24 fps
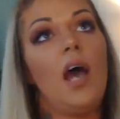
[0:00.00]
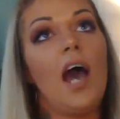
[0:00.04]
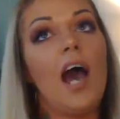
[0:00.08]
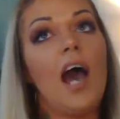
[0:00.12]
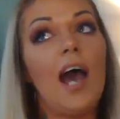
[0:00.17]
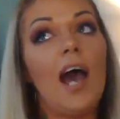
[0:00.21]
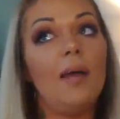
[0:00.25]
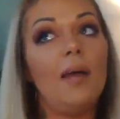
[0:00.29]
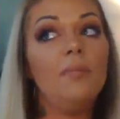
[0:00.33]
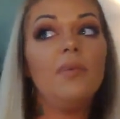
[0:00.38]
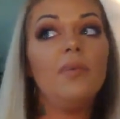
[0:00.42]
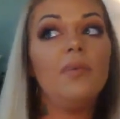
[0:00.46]

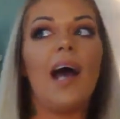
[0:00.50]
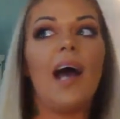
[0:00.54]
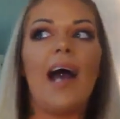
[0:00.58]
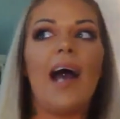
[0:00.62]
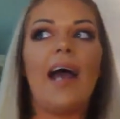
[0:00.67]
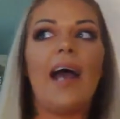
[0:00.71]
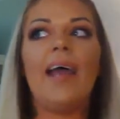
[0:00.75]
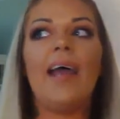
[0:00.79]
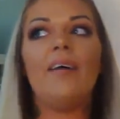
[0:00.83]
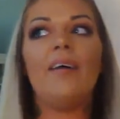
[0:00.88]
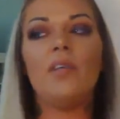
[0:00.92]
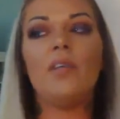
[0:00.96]
I'm
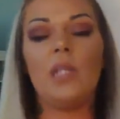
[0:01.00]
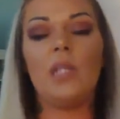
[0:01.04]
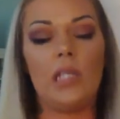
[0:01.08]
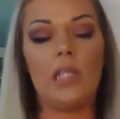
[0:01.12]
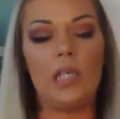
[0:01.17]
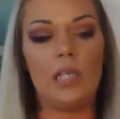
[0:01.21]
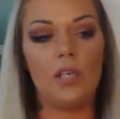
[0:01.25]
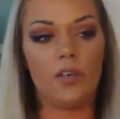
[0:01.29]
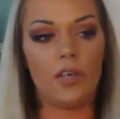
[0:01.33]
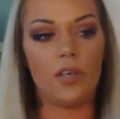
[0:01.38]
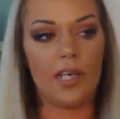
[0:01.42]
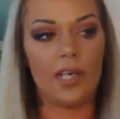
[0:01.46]
I have a
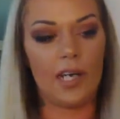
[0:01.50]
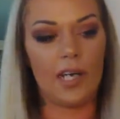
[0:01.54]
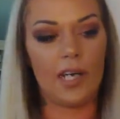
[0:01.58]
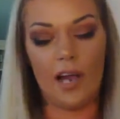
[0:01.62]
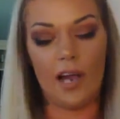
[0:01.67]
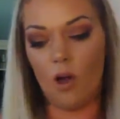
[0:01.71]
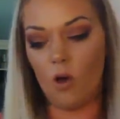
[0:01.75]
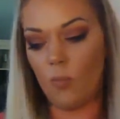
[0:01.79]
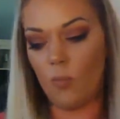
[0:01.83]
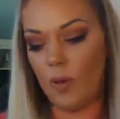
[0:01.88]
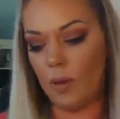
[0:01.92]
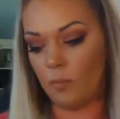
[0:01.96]
theory and I
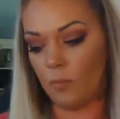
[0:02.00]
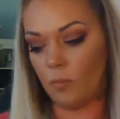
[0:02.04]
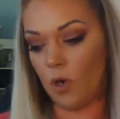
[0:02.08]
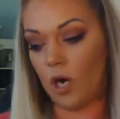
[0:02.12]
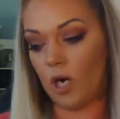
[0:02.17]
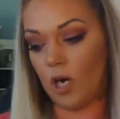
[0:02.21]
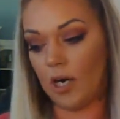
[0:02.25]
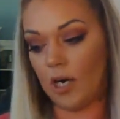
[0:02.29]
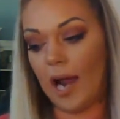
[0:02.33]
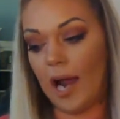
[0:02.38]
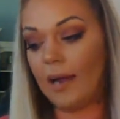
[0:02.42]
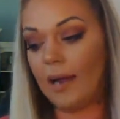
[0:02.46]
hope I'm
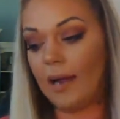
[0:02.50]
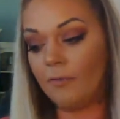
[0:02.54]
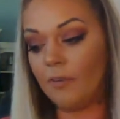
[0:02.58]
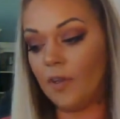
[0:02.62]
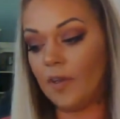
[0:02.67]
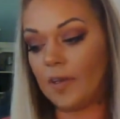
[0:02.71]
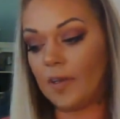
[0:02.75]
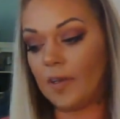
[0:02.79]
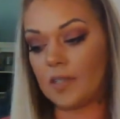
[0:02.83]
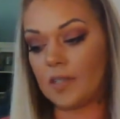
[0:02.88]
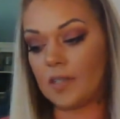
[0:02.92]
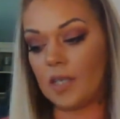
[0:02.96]
wrong. I feel
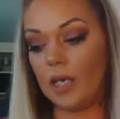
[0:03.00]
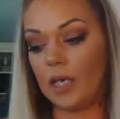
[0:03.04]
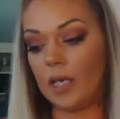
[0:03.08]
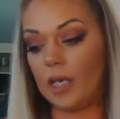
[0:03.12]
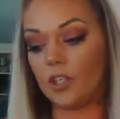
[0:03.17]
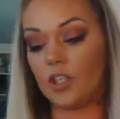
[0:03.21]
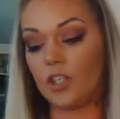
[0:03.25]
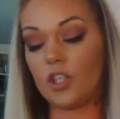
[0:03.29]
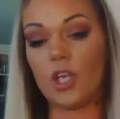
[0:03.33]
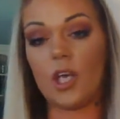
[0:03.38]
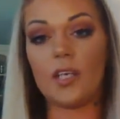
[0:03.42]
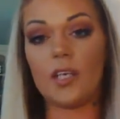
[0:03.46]
like it's gonna
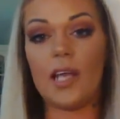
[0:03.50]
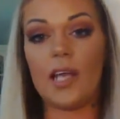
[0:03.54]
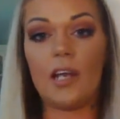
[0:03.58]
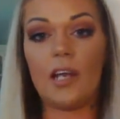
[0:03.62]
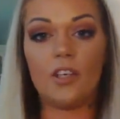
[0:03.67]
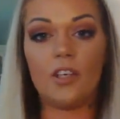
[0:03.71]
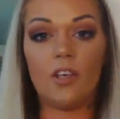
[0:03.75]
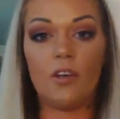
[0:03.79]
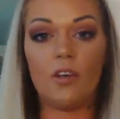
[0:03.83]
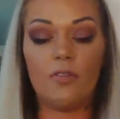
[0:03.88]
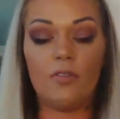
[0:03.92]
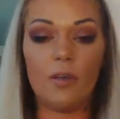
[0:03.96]
get shut down
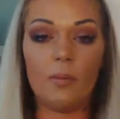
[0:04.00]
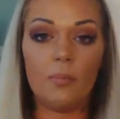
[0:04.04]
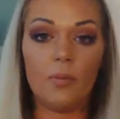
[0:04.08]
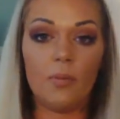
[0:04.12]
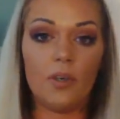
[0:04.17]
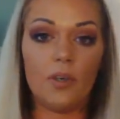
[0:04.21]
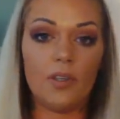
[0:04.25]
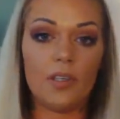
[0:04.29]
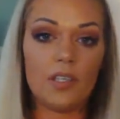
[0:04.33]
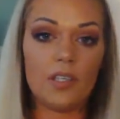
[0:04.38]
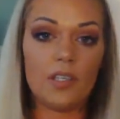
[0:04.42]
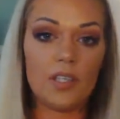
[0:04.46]
in
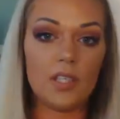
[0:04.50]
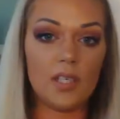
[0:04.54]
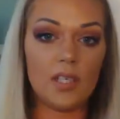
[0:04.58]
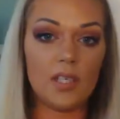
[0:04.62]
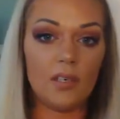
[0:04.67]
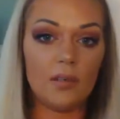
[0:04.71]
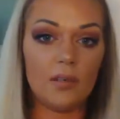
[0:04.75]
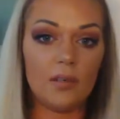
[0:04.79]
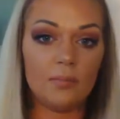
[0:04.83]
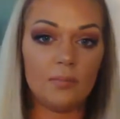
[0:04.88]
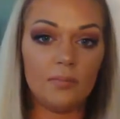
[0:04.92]
November this year.